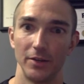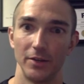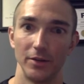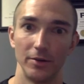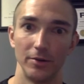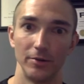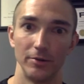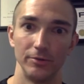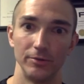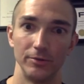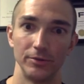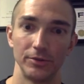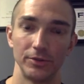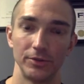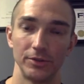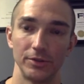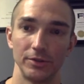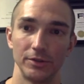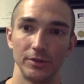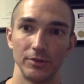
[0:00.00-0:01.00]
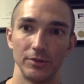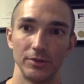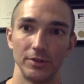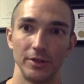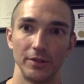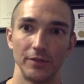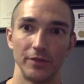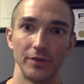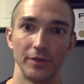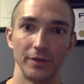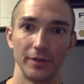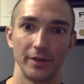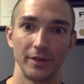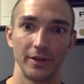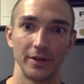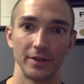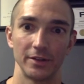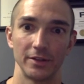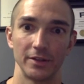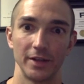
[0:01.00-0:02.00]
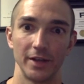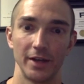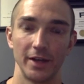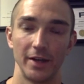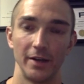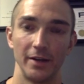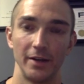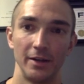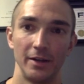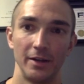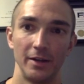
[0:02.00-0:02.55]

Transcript: those different things that